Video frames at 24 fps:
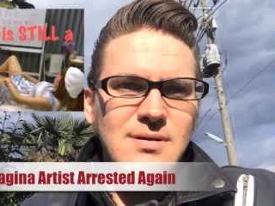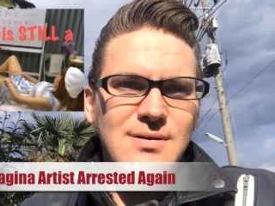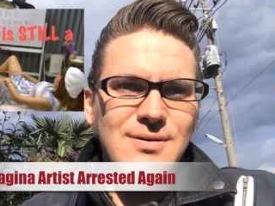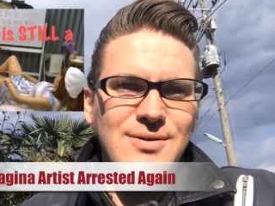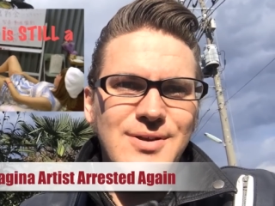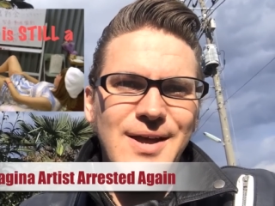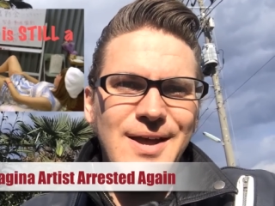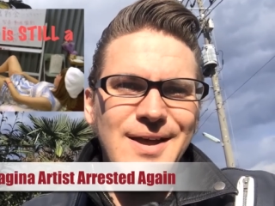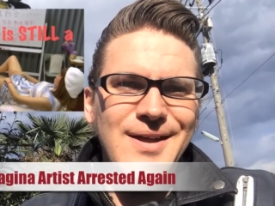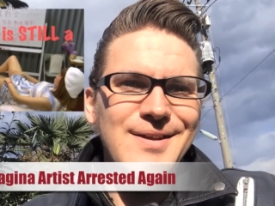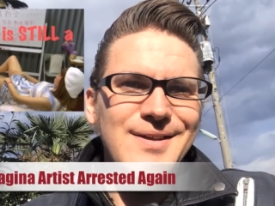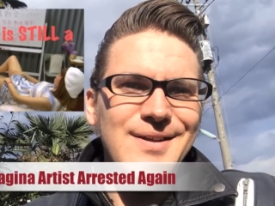
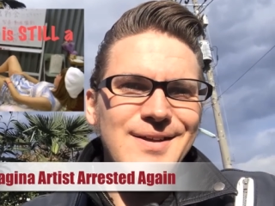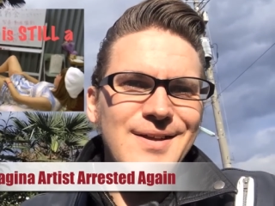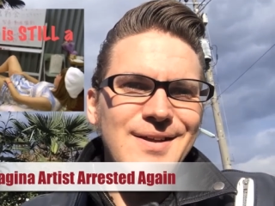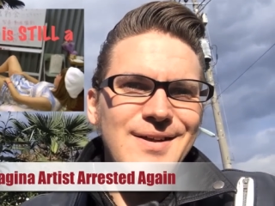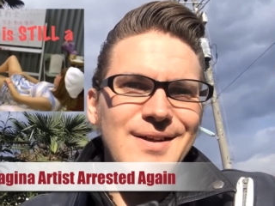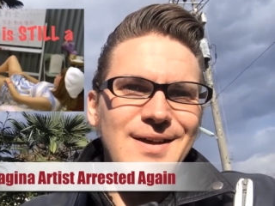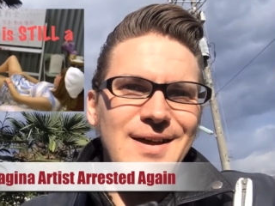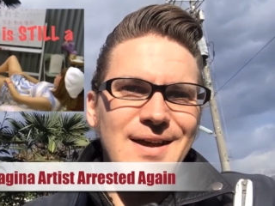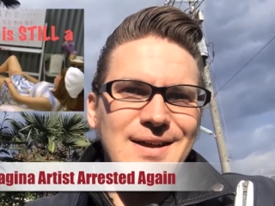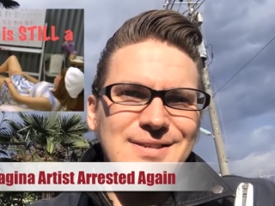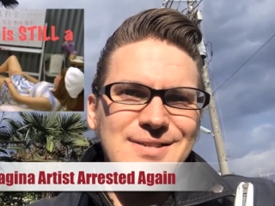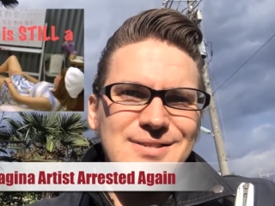okay?
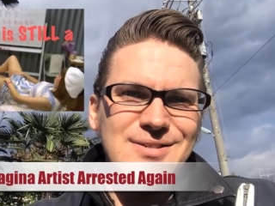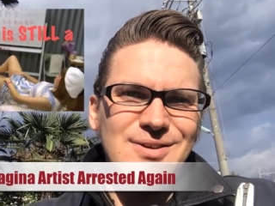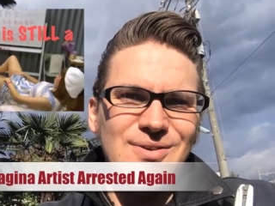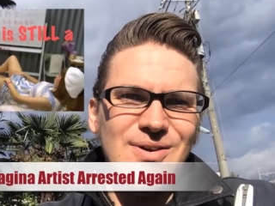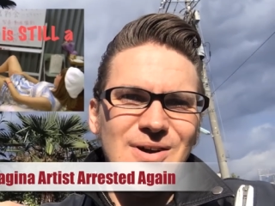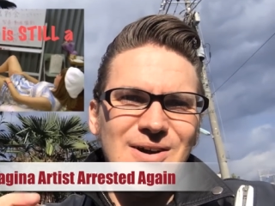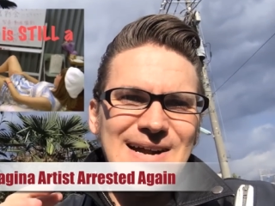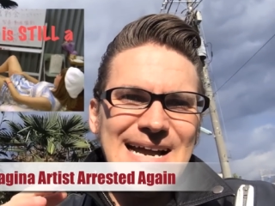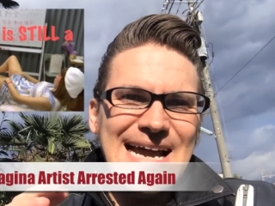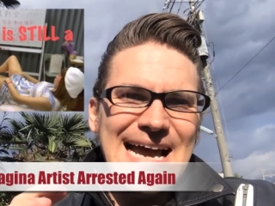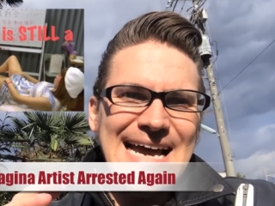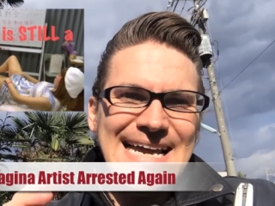It's
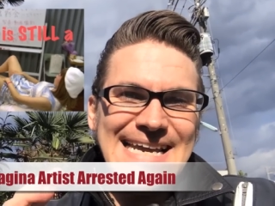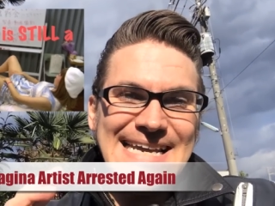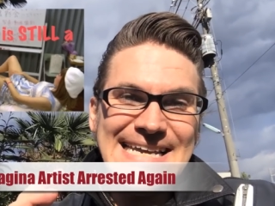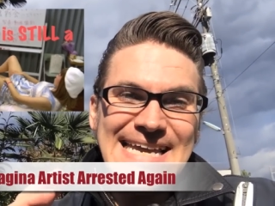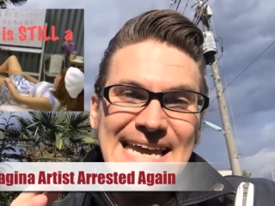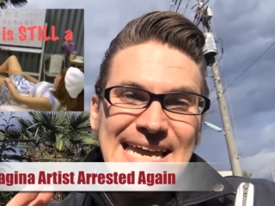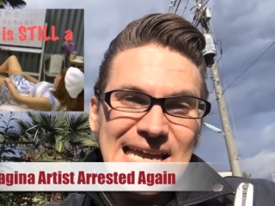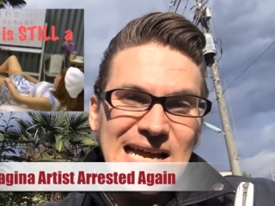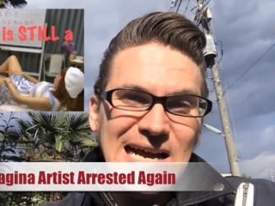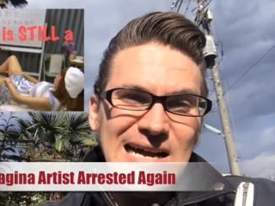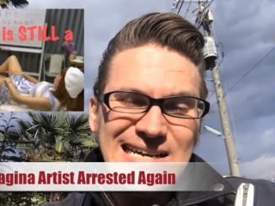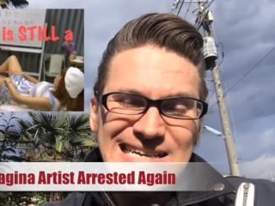so
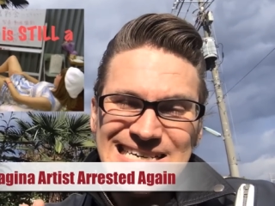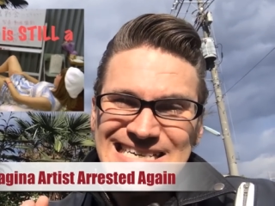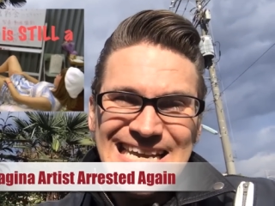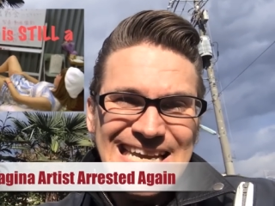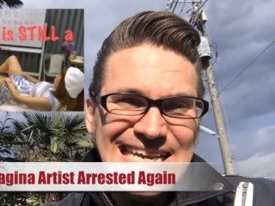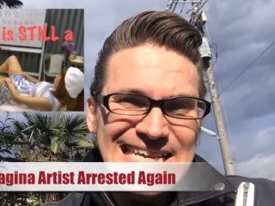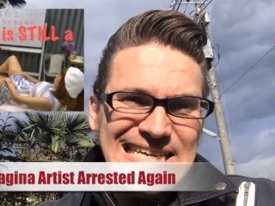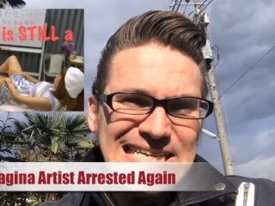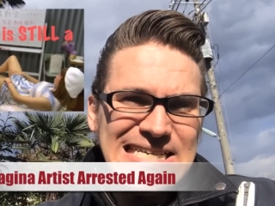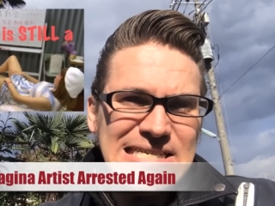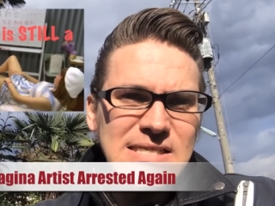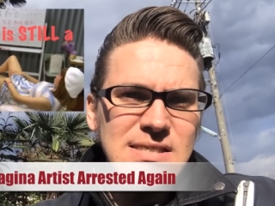
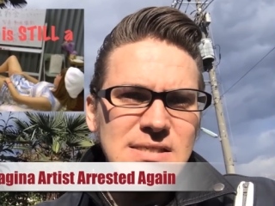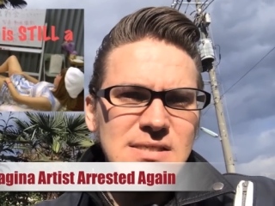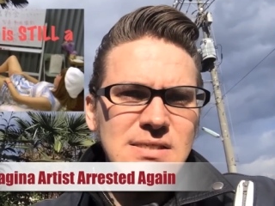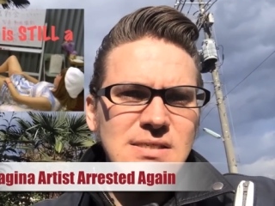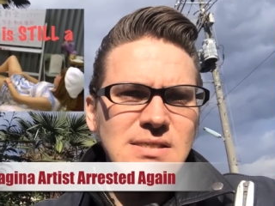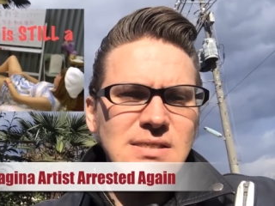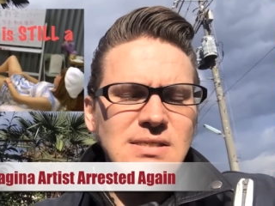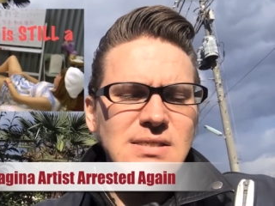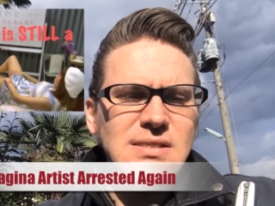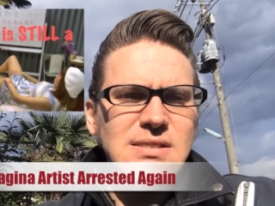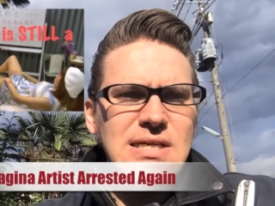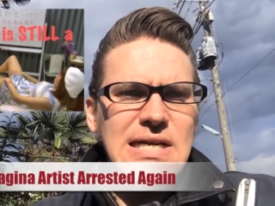archaic
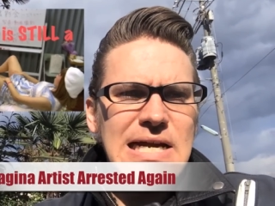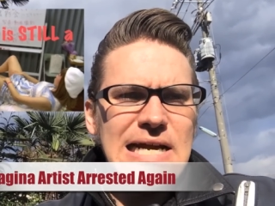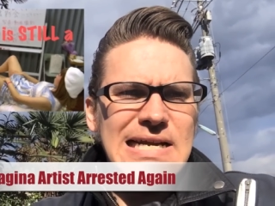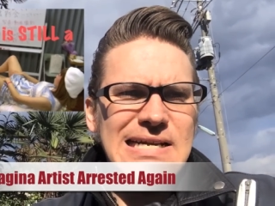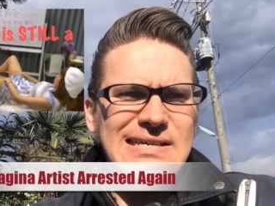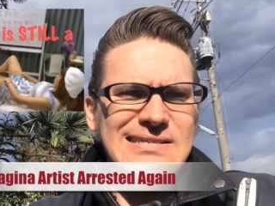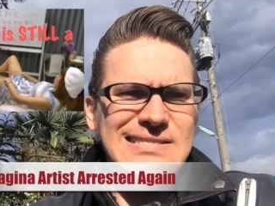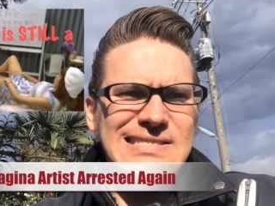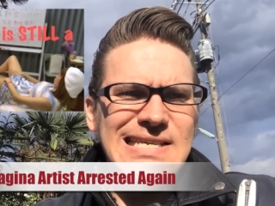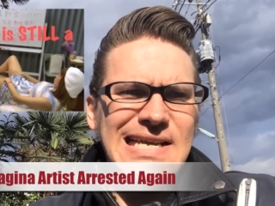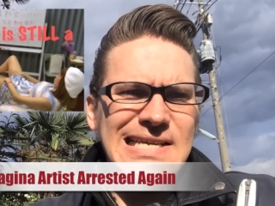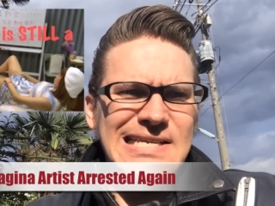and
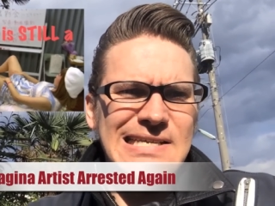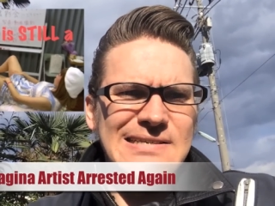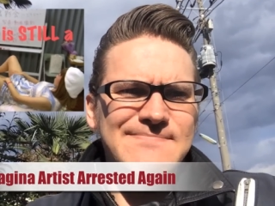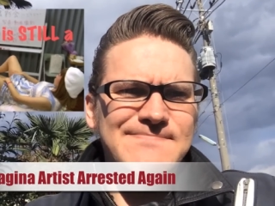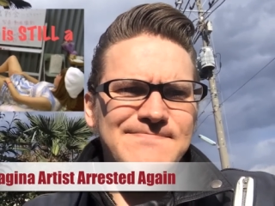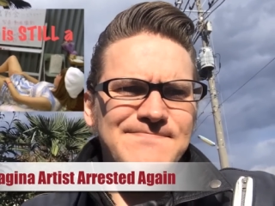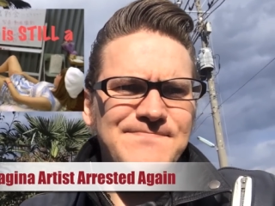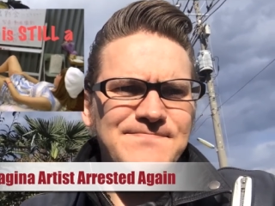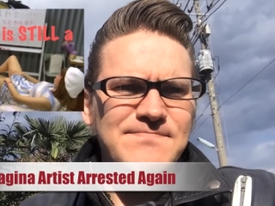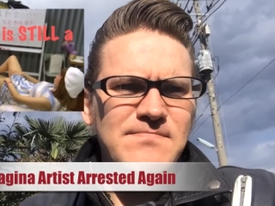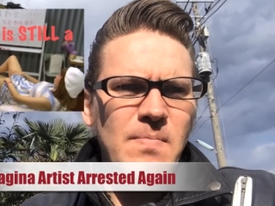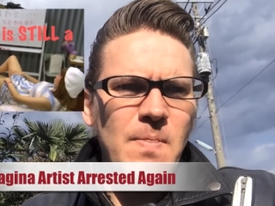outdated.
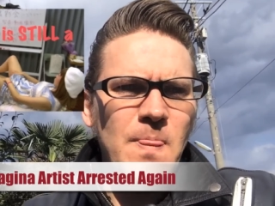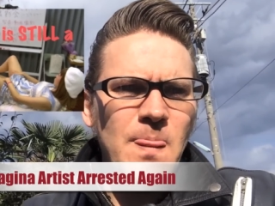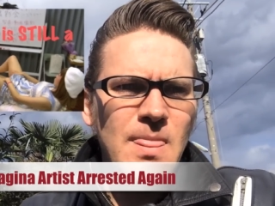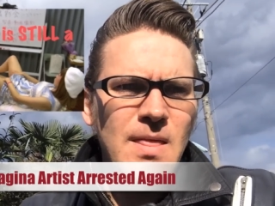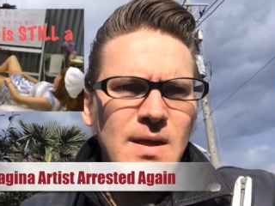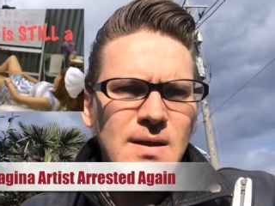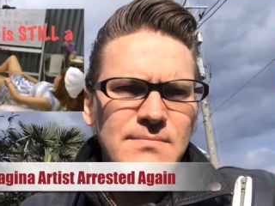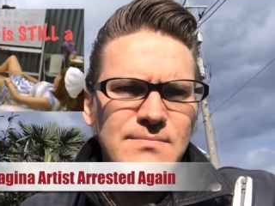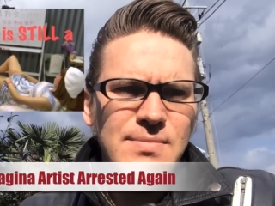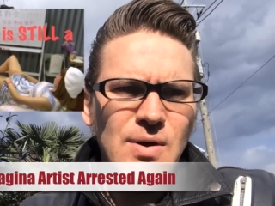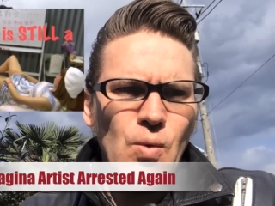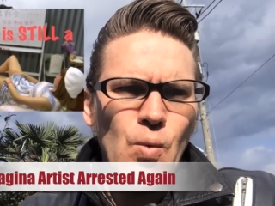
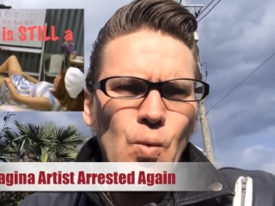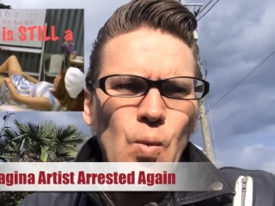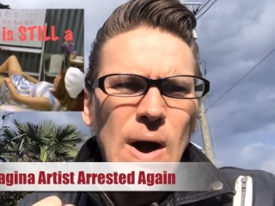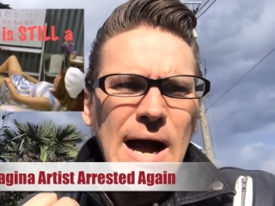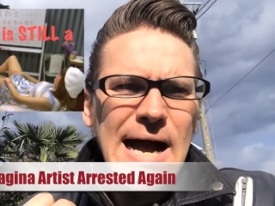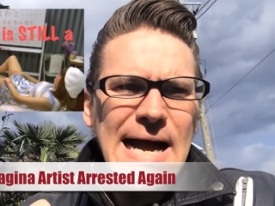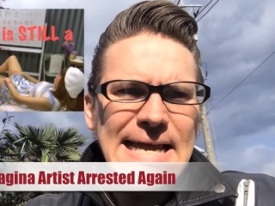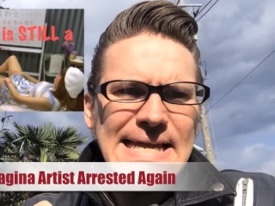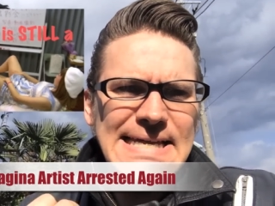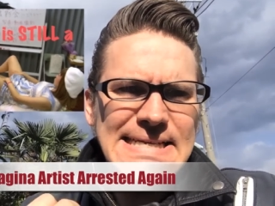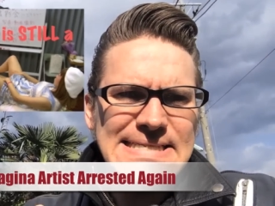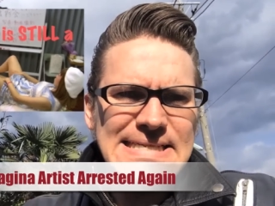But
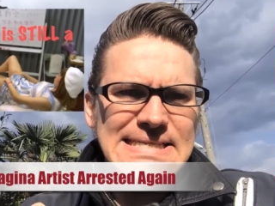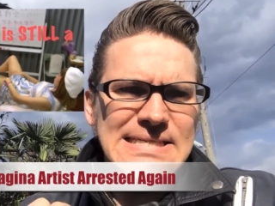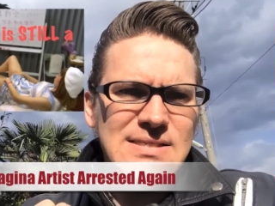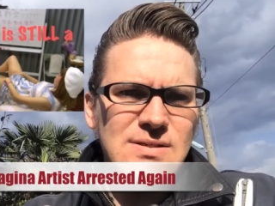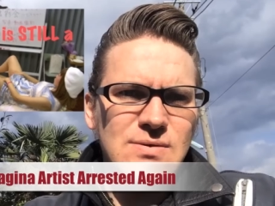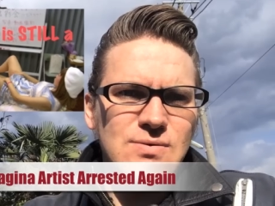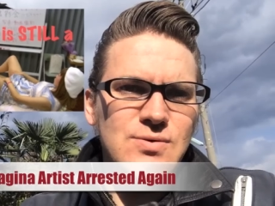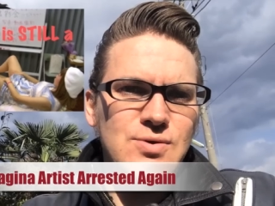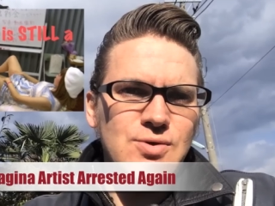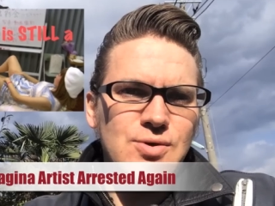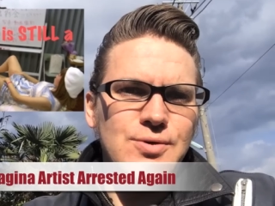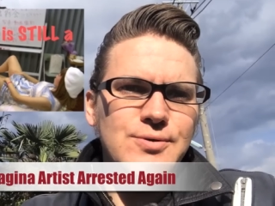why is this
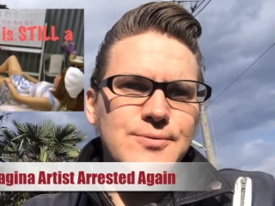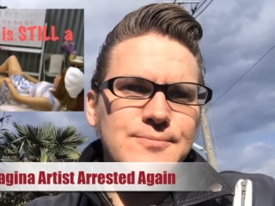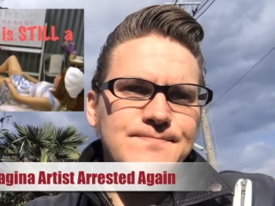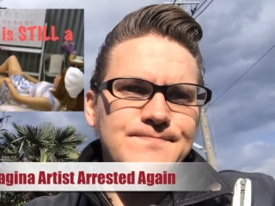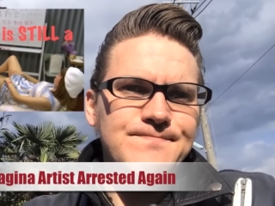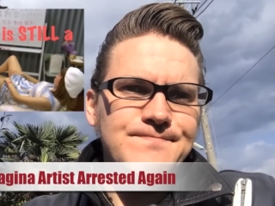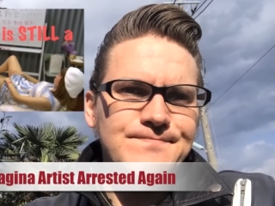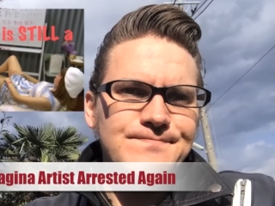so true?